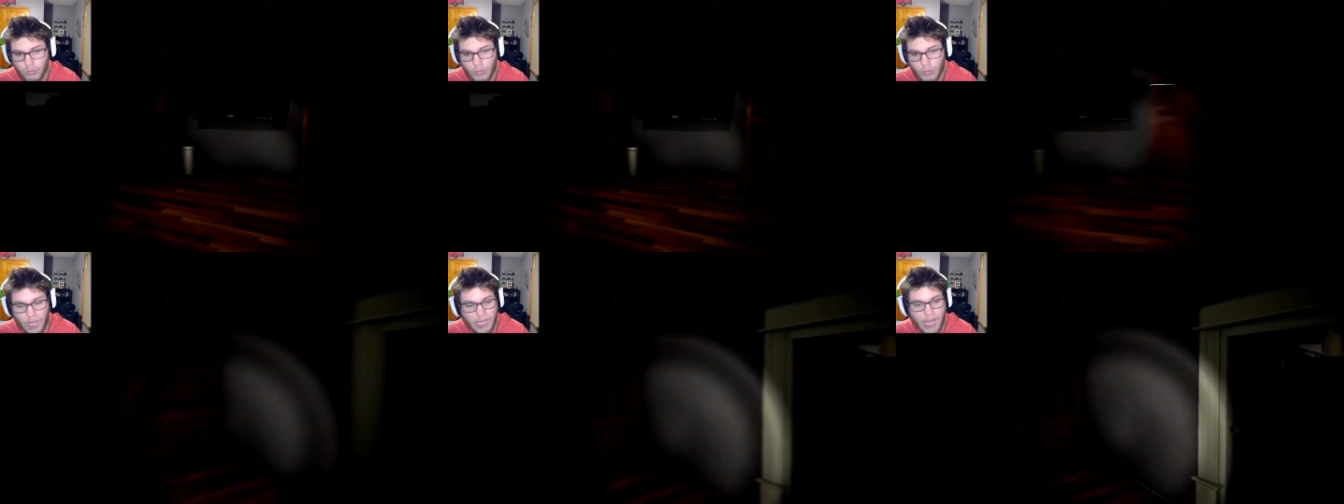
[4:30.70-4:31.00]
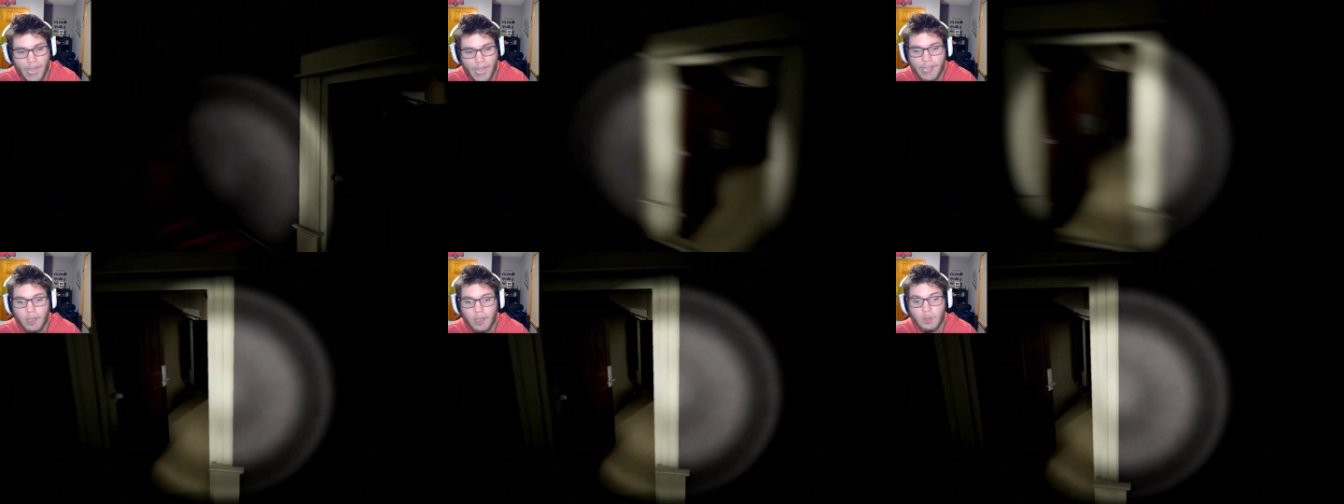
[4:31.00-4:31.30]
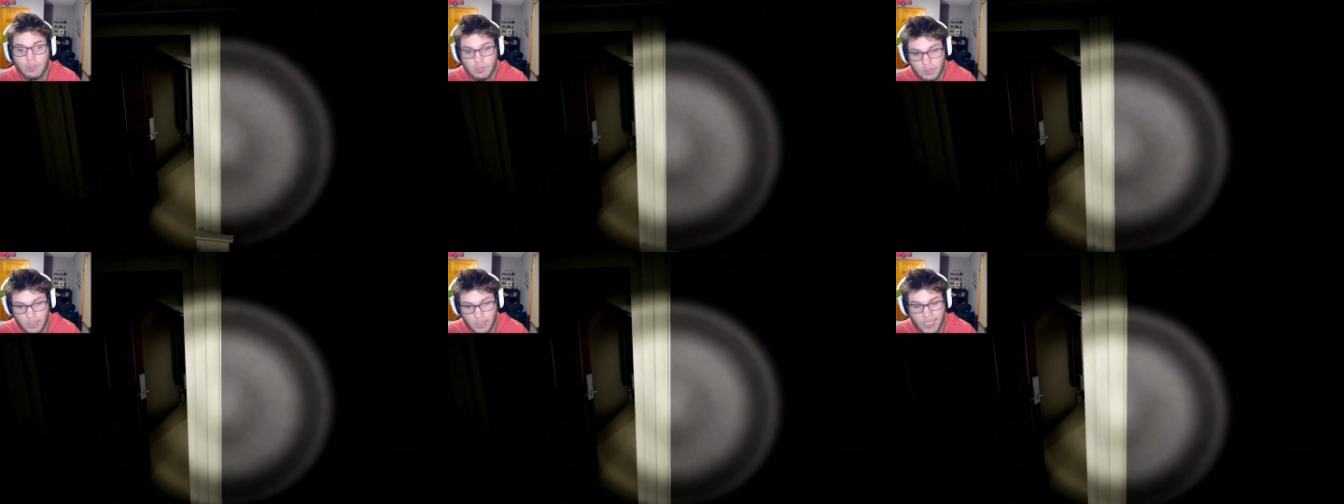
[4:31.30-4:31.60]
I can't
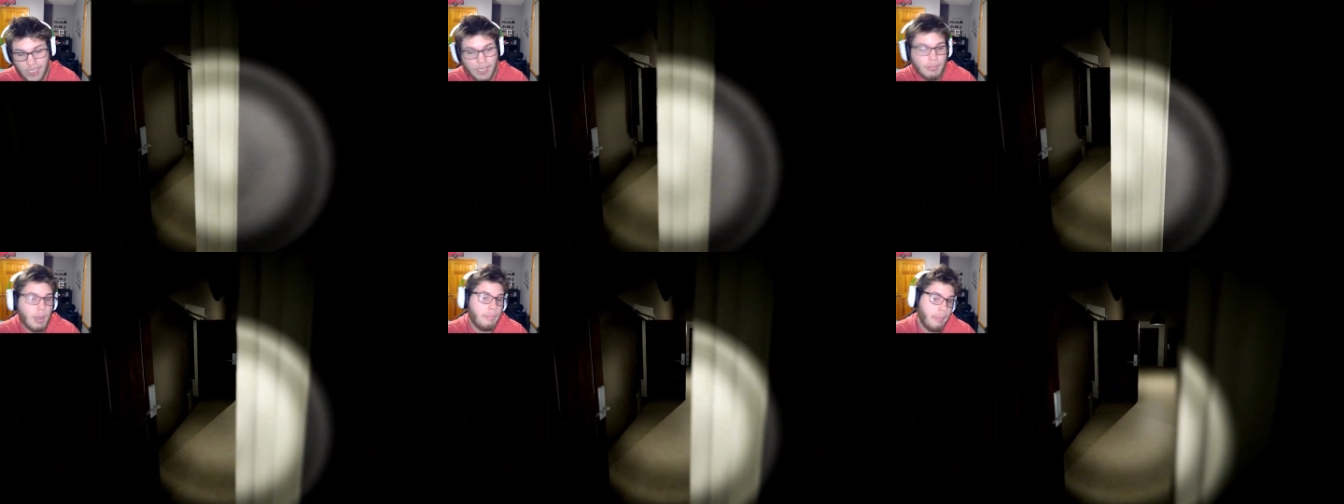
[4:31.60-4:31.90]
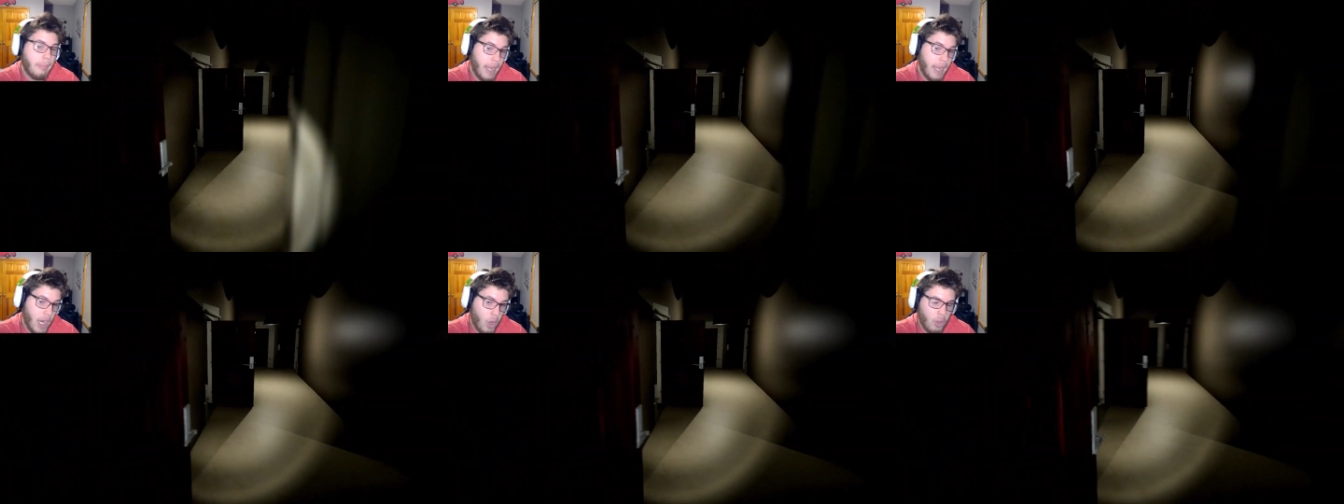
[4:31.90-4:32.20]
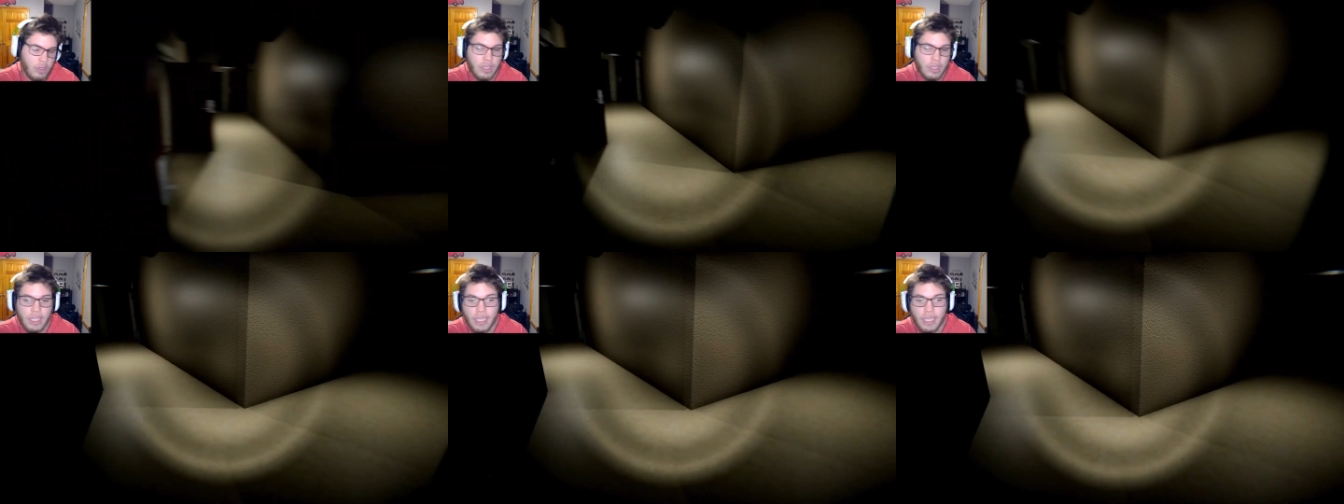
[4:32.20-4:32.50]
go to sleep,
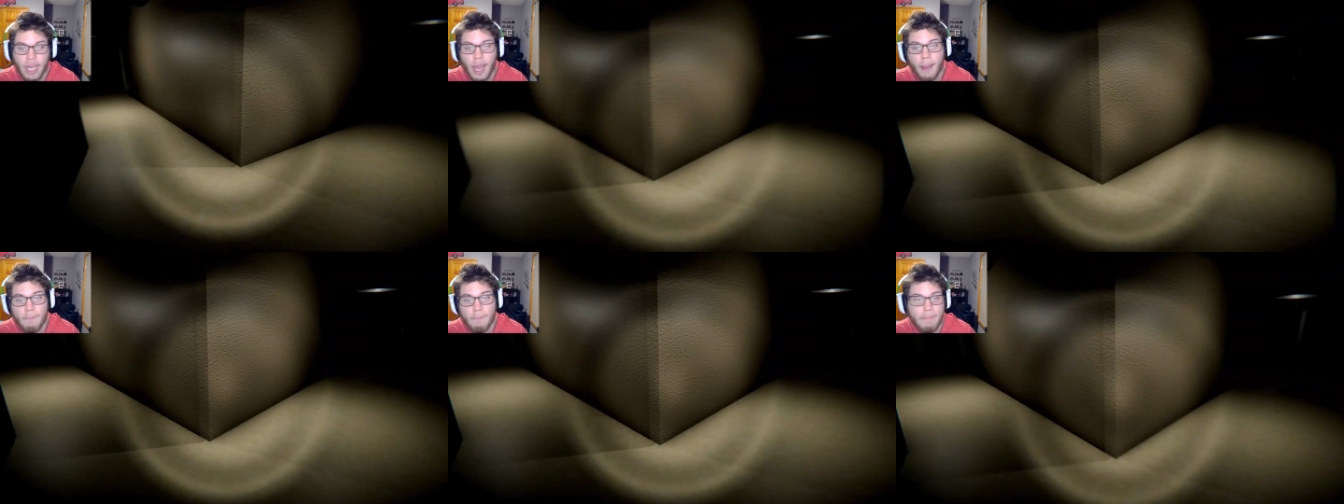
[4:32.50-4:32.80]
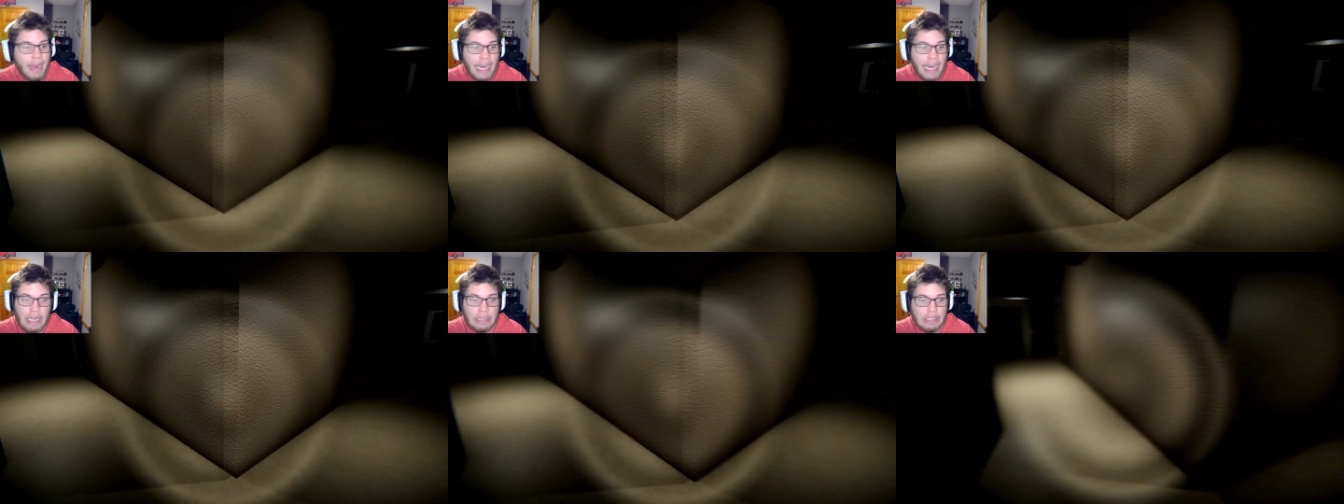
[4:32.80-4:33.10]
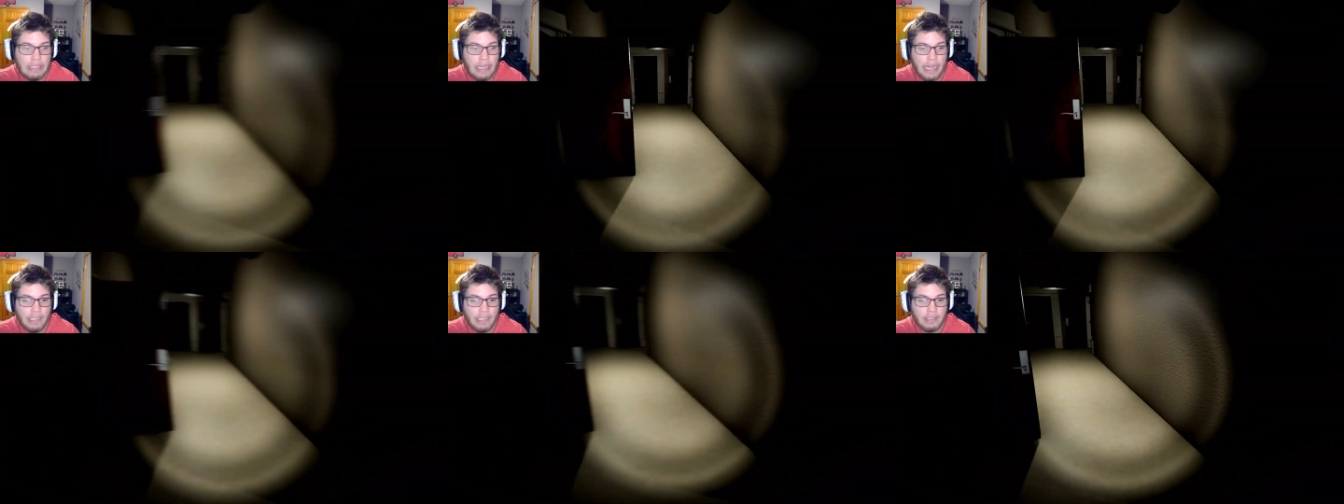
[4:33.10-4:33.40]
apparently.
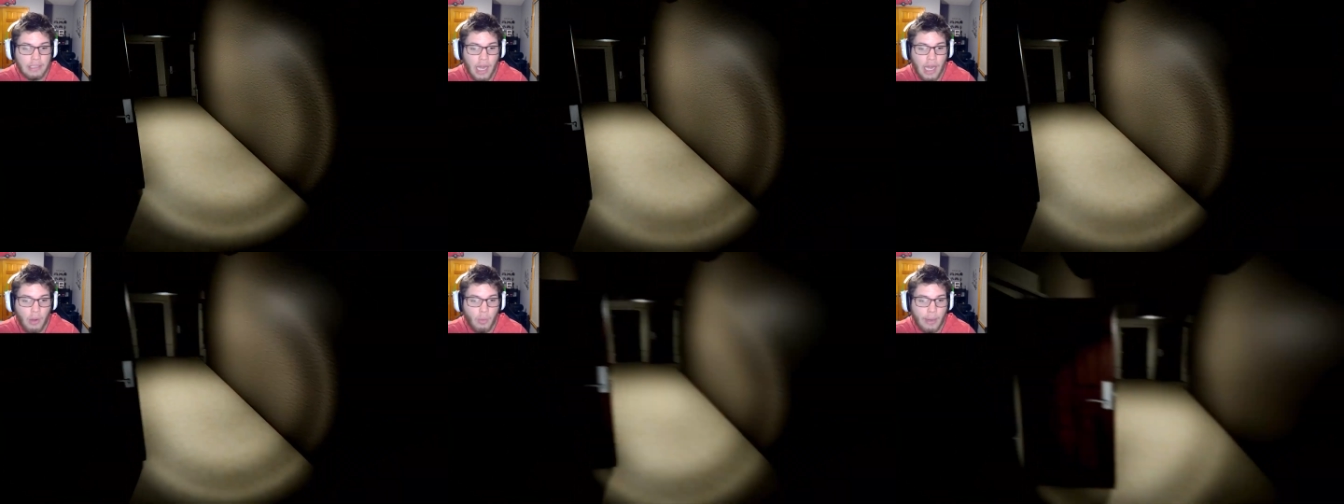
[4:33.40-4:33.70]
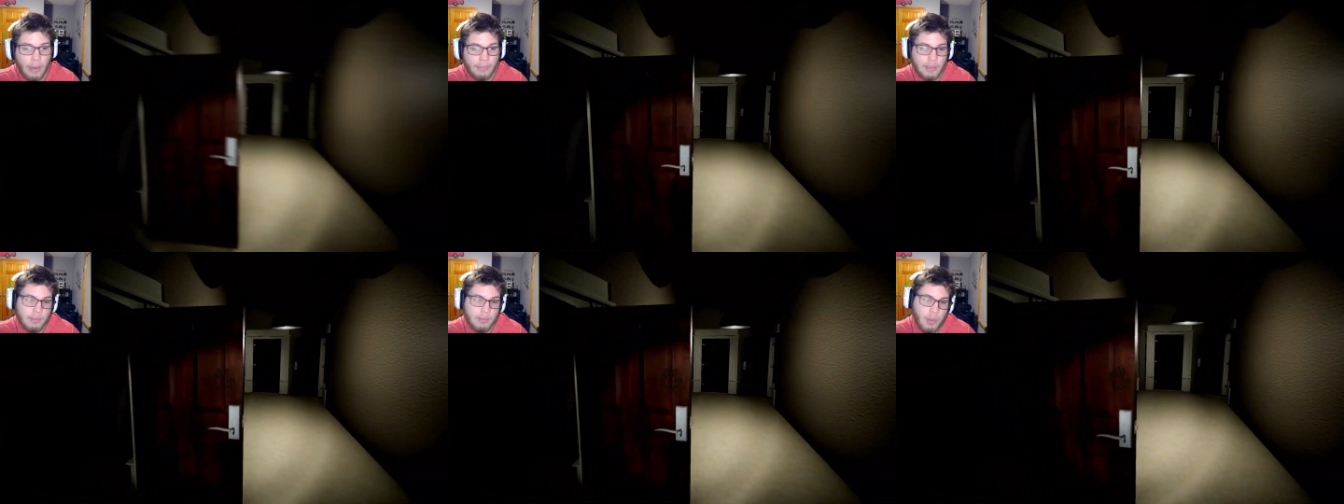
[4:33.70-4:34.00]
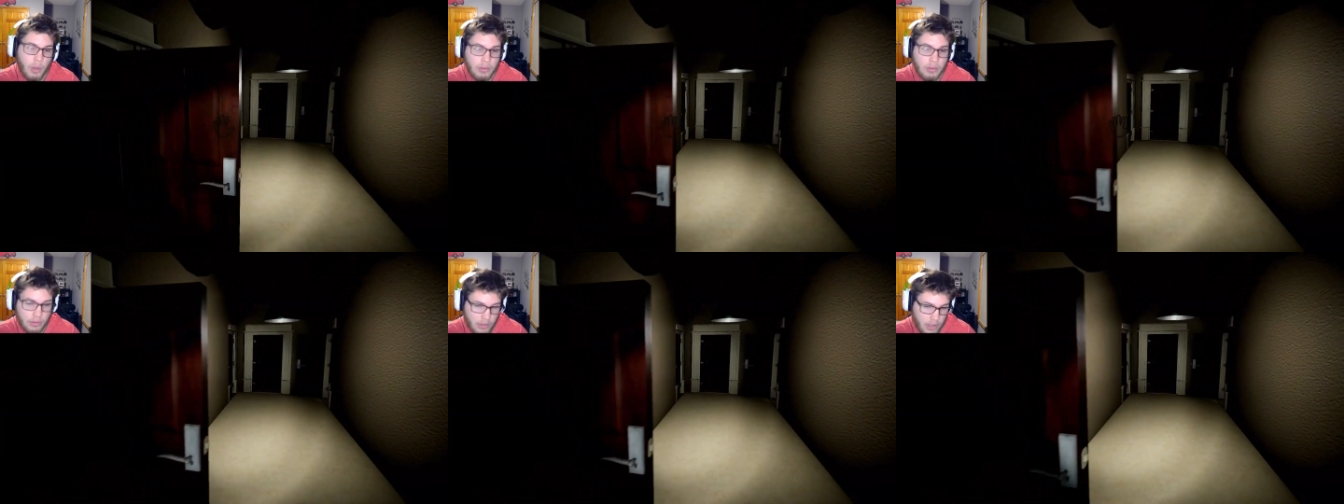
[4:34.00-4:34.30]
Apparently that's not what I'm
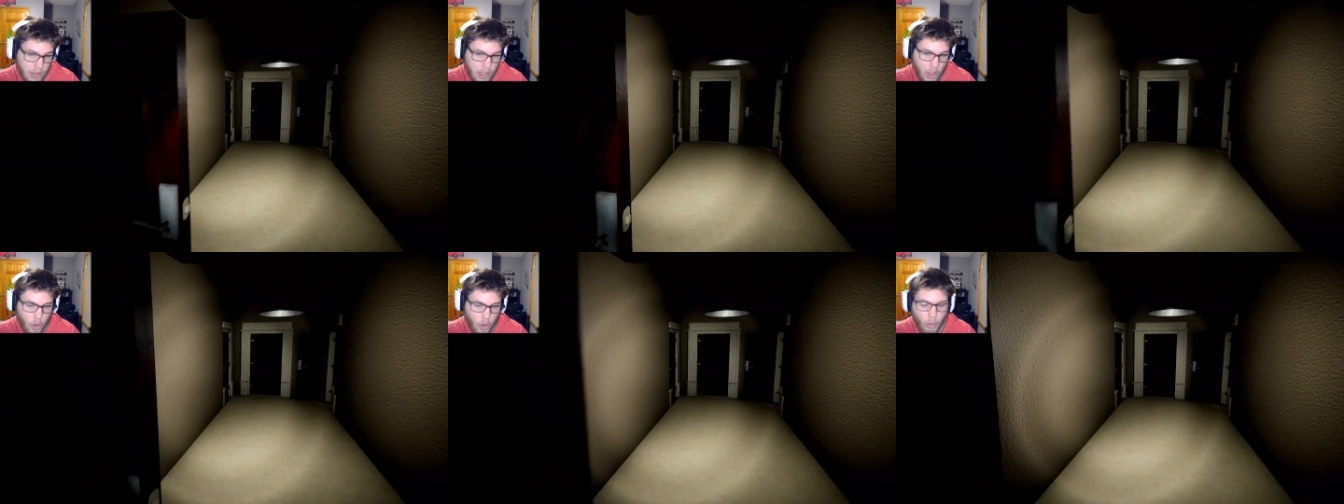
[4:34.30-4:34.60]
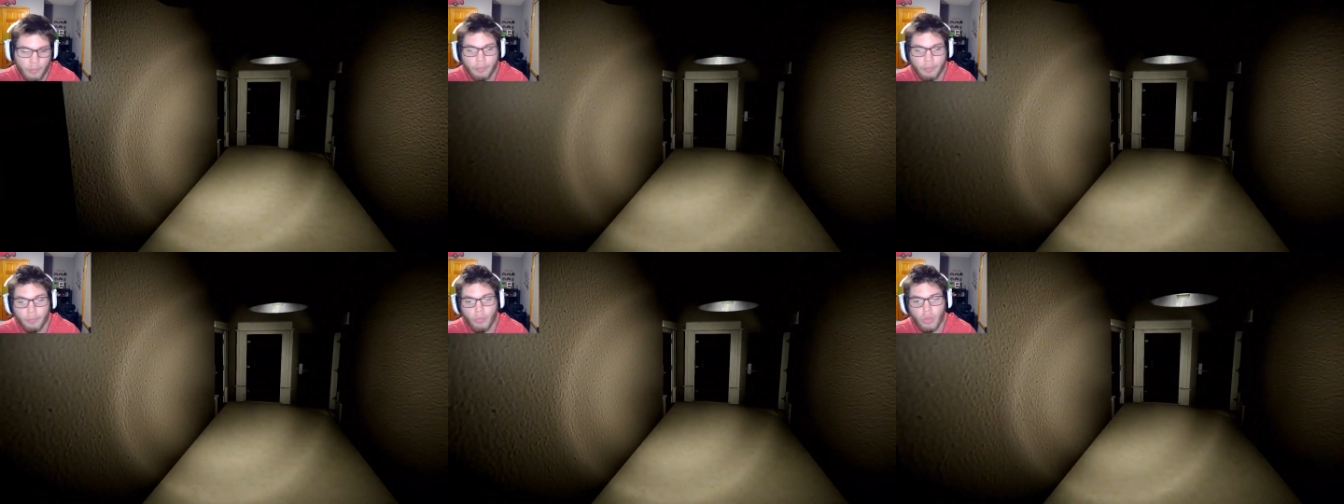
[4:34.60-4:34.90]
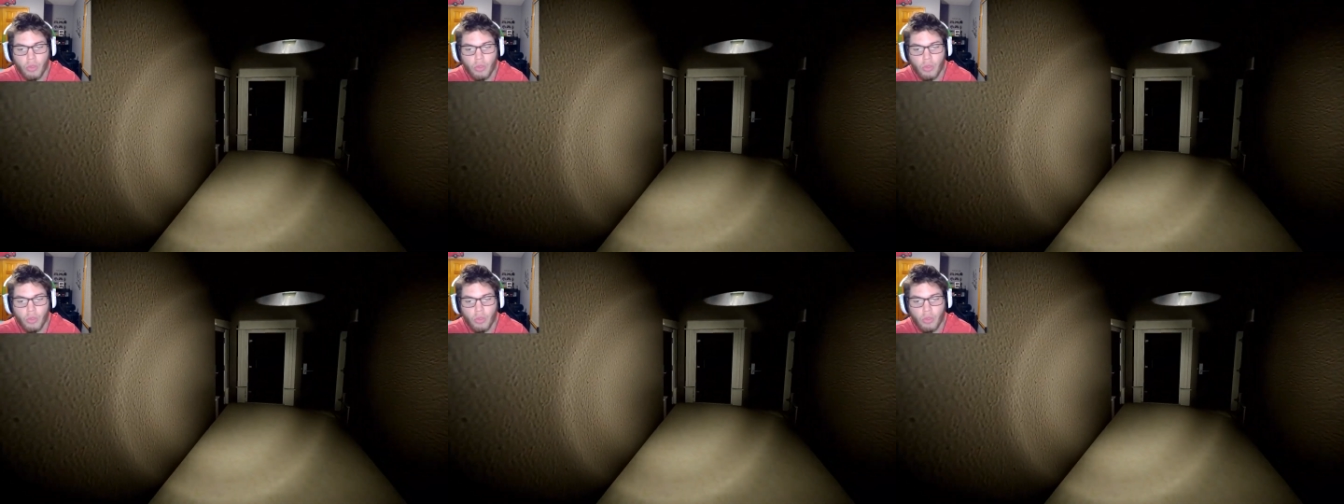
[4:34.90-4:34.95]
supposed to do.